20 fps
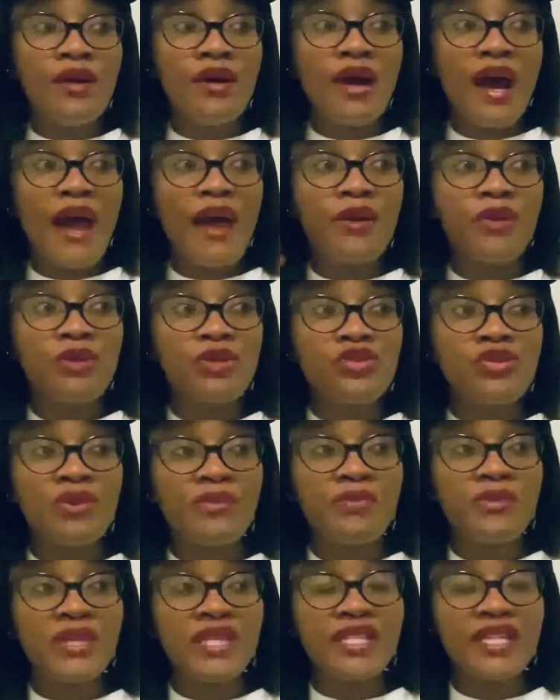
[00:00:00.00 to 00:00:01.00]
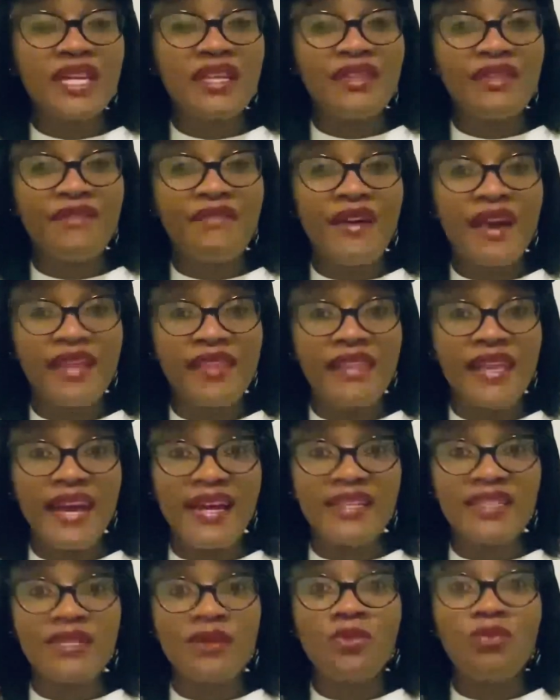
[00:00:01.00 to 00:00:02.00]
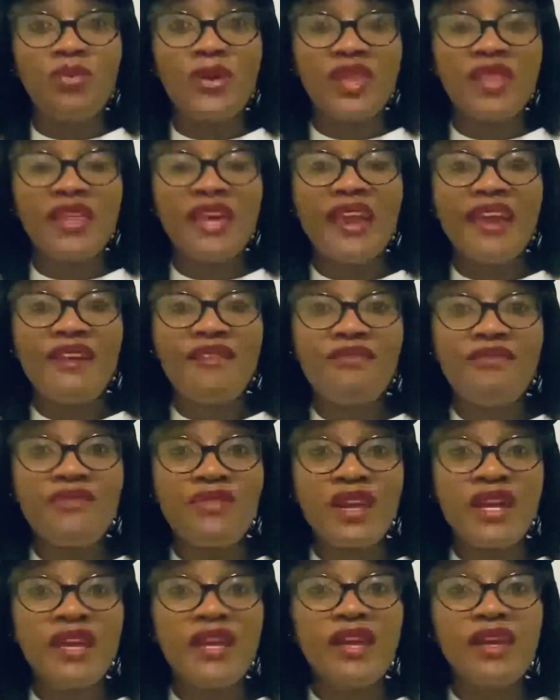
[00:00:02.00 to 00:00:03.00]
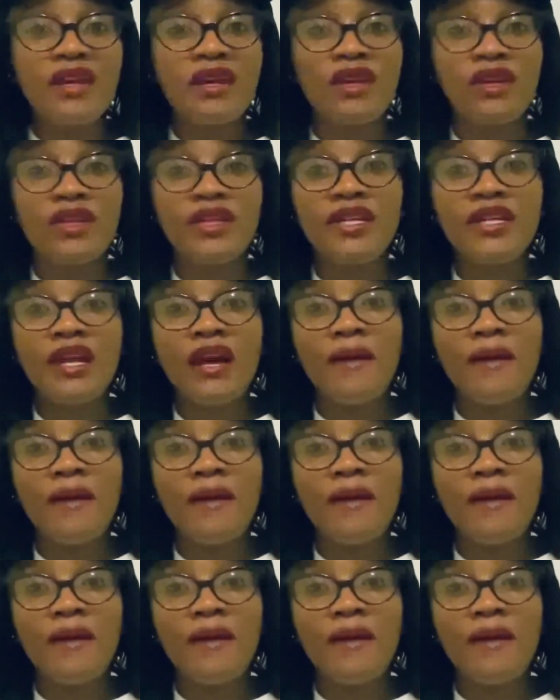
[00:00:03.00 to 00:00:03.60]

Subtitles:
I also appreciate the fact that with every good